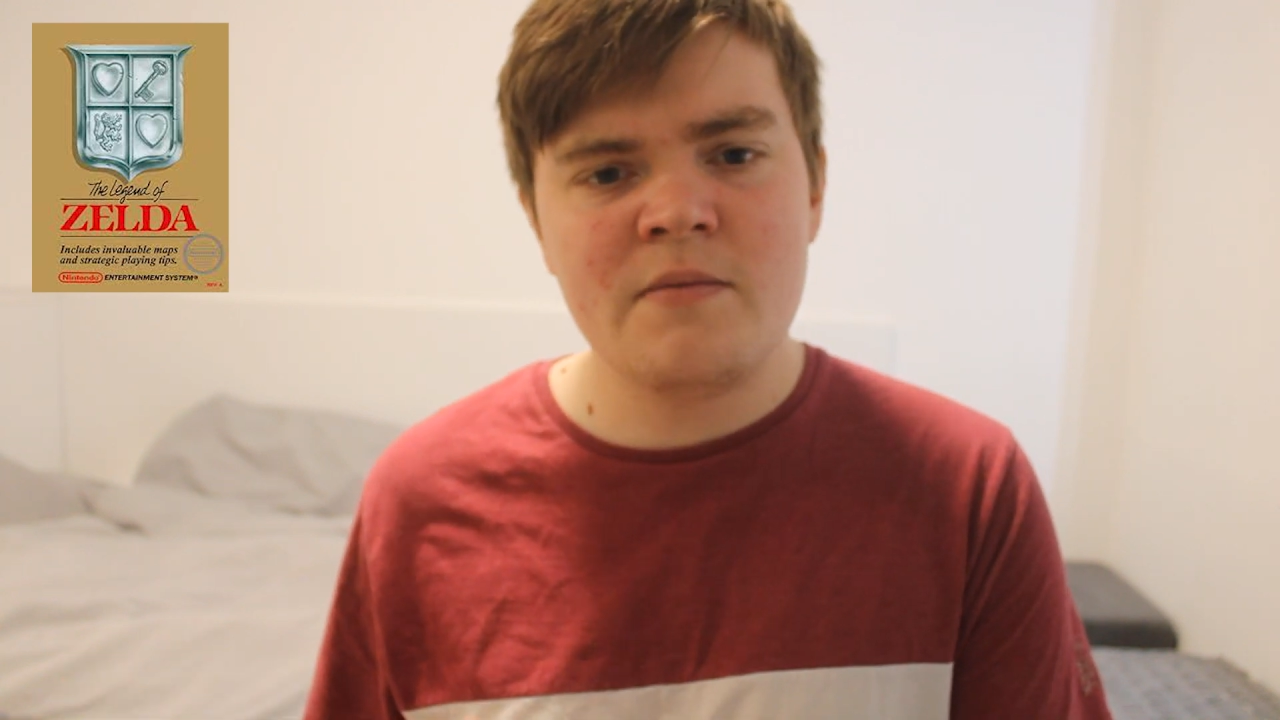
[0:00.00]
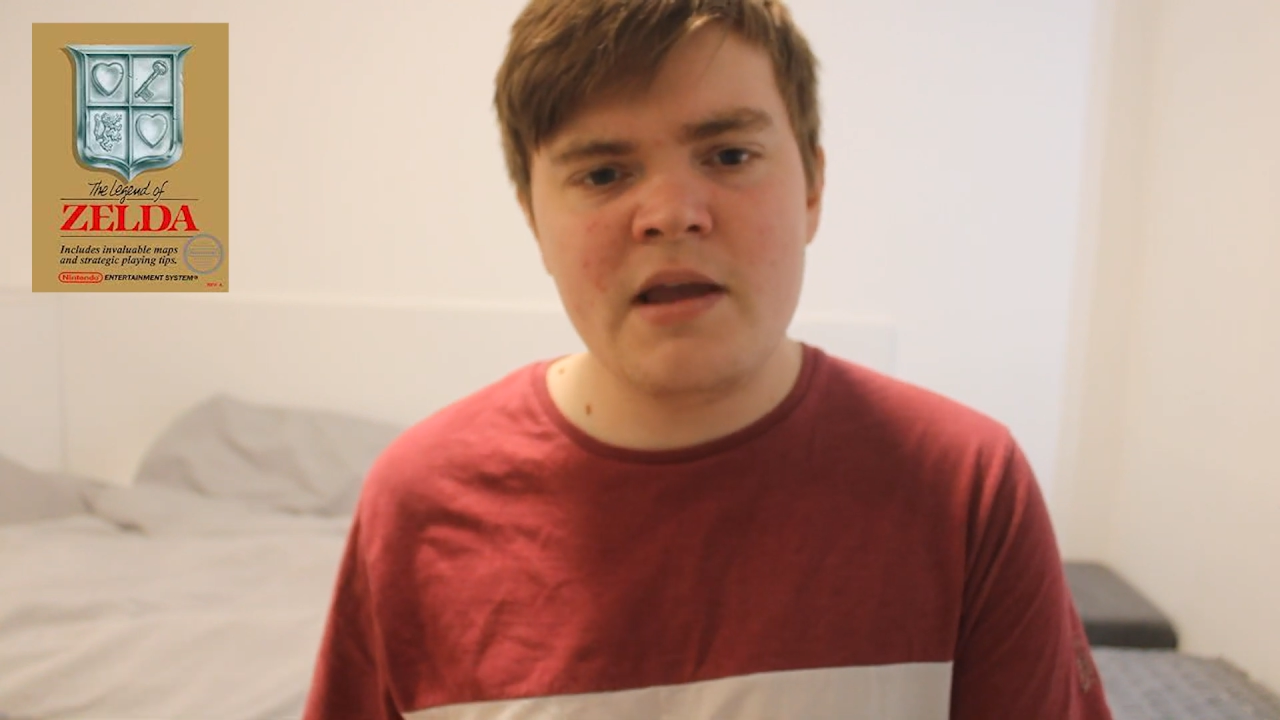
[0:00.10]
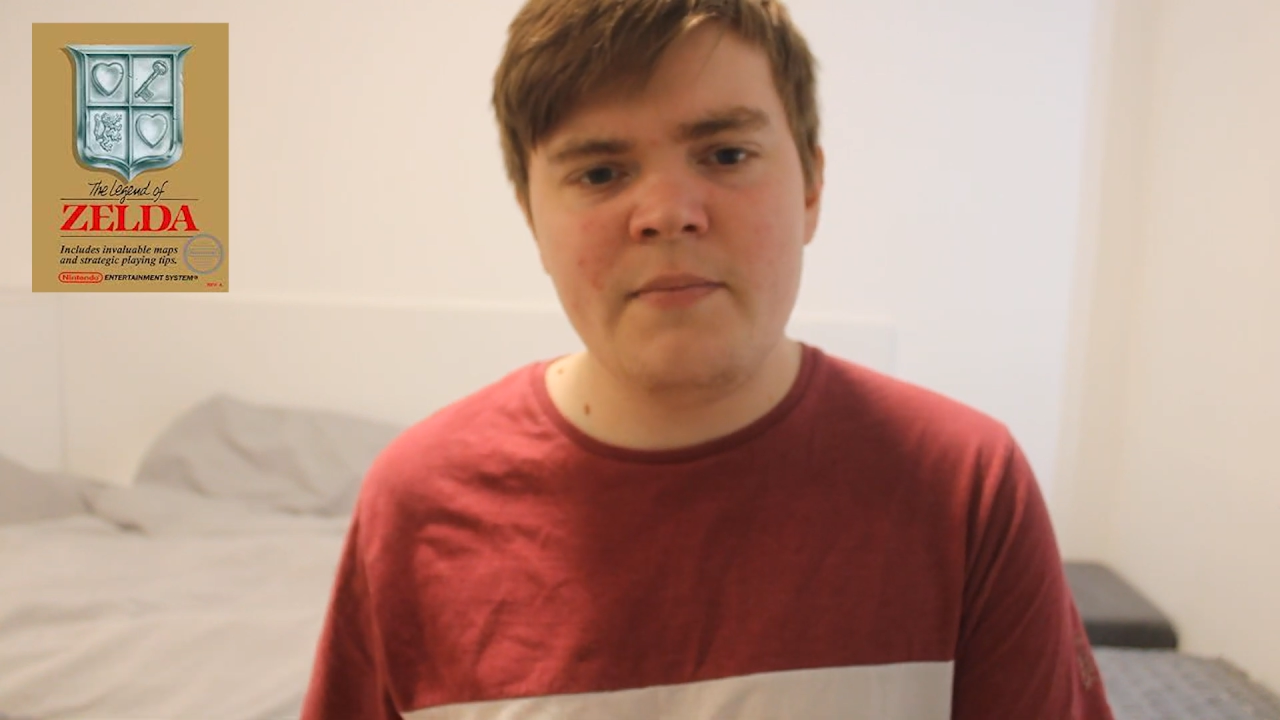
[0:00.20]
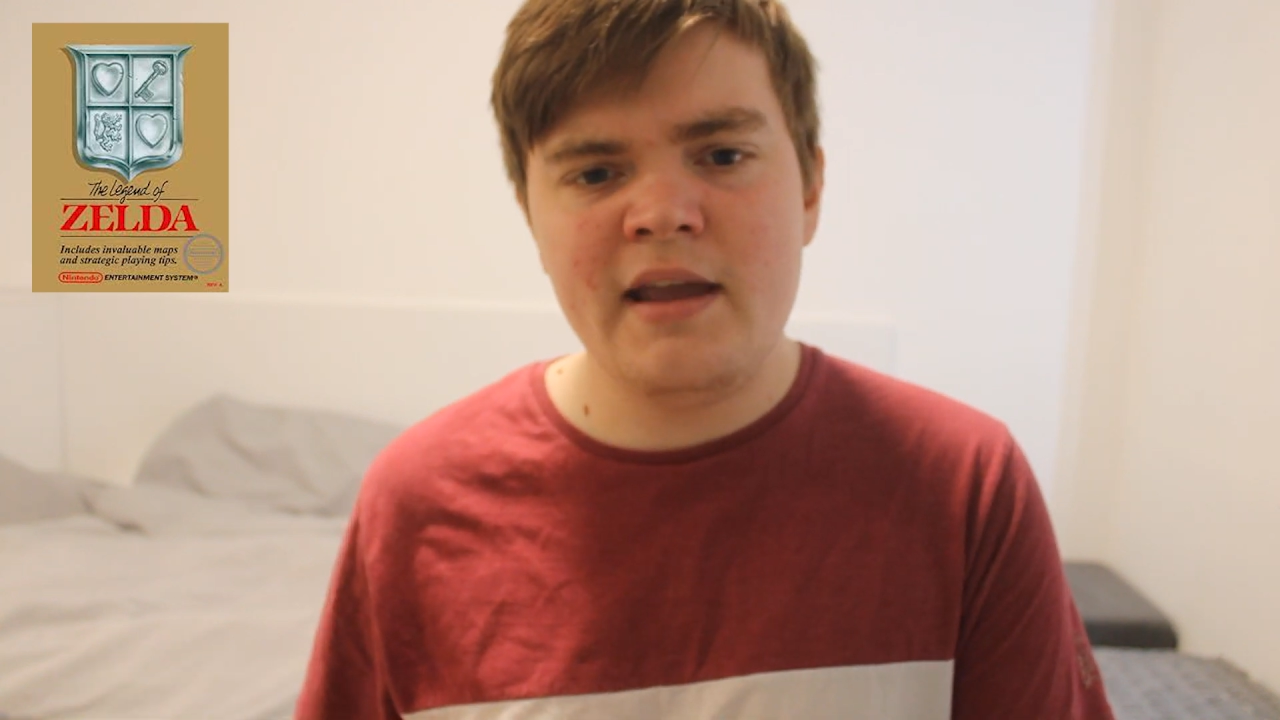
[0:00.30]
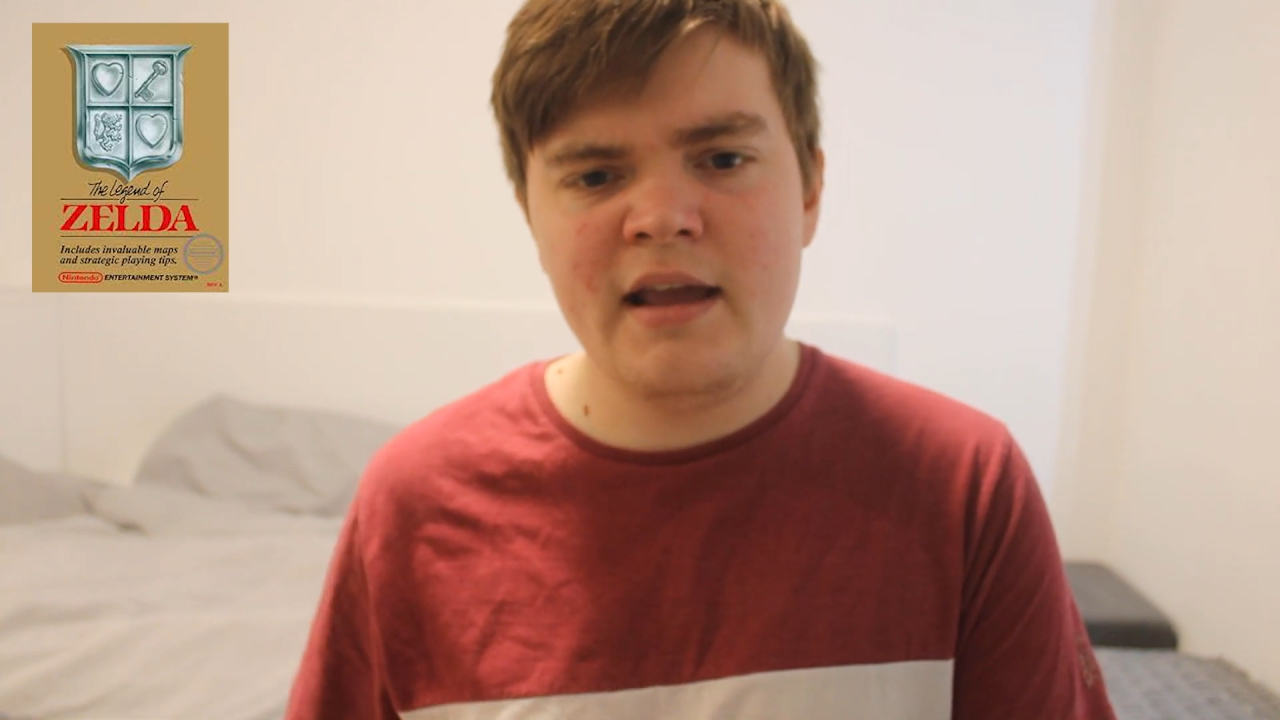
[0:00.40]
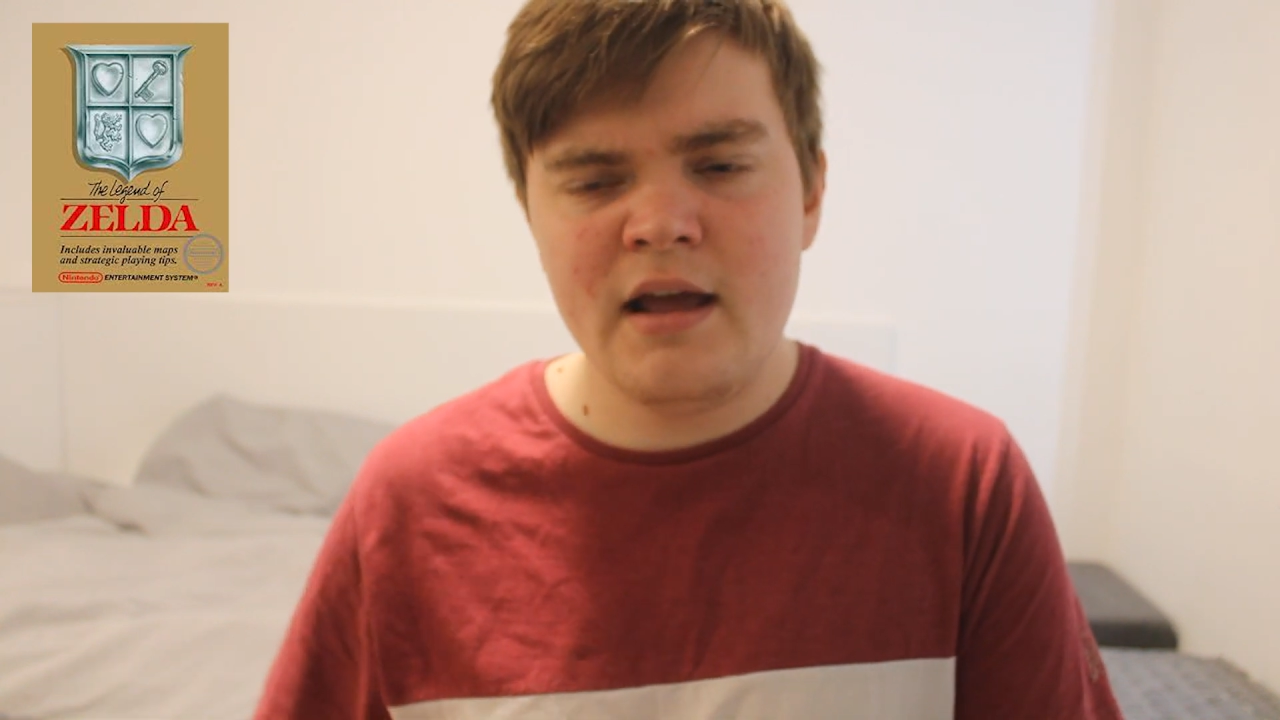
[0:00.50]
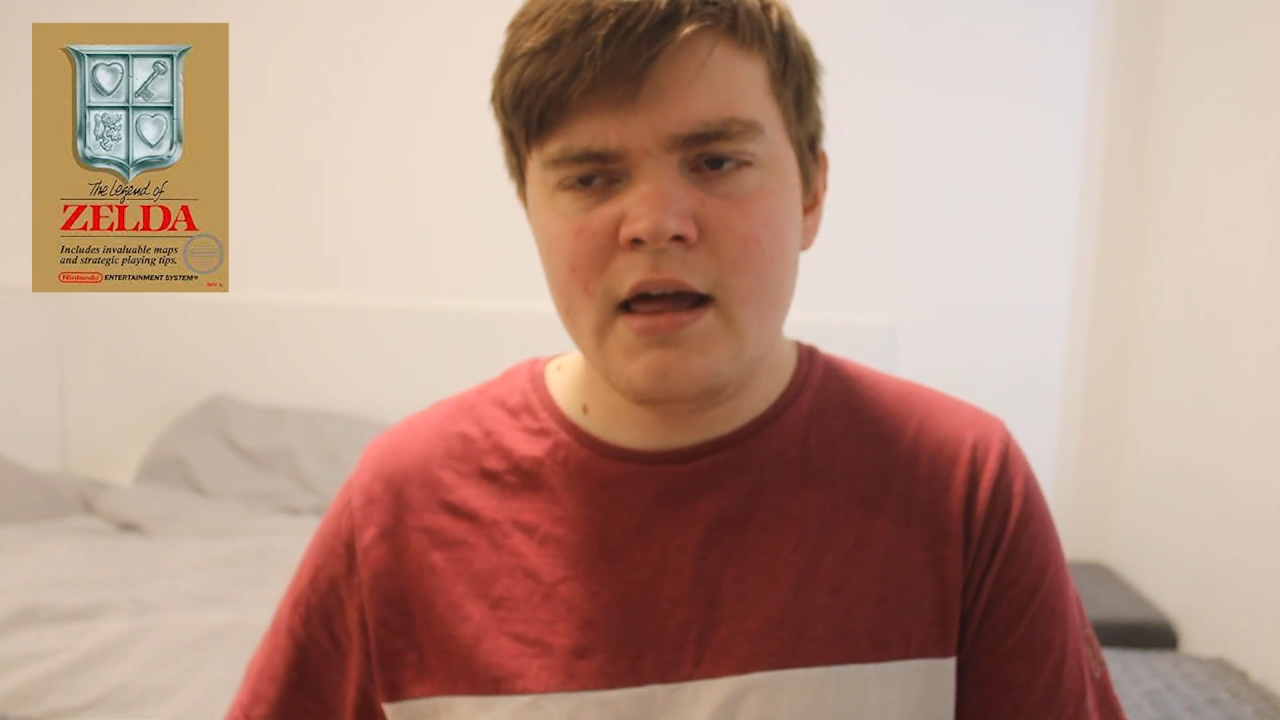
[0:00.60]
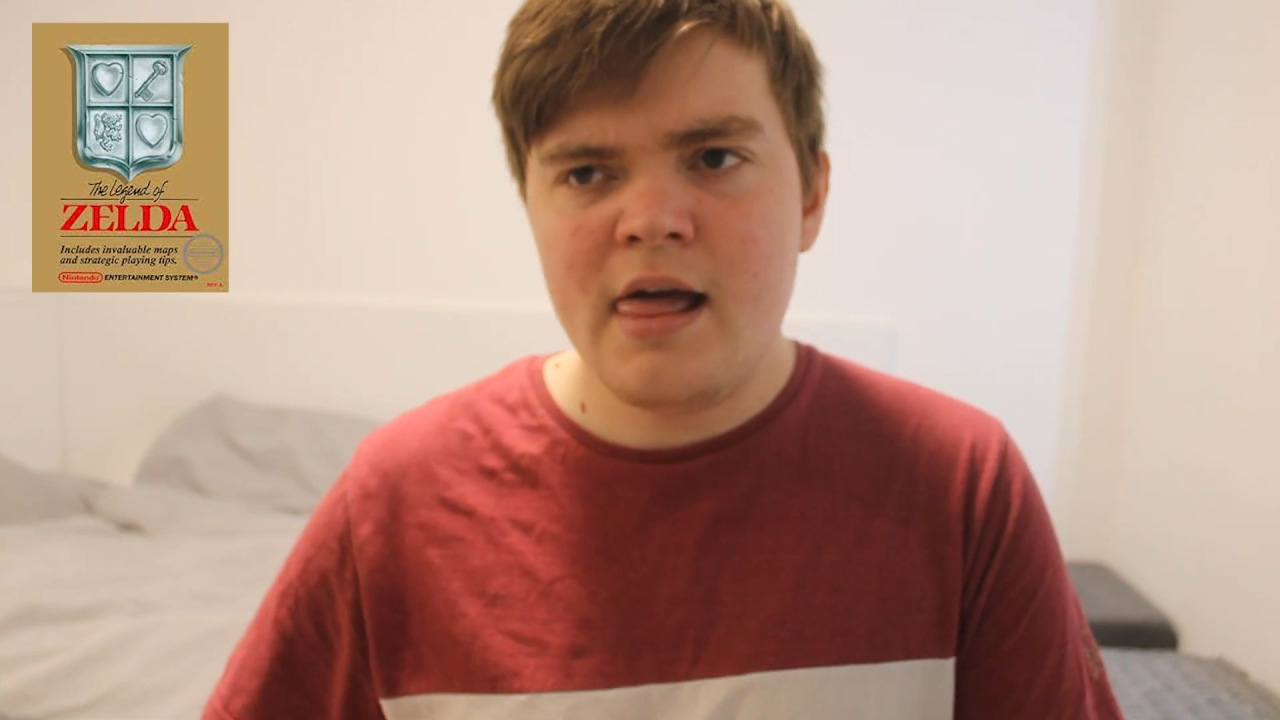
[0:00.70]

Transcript: maybe.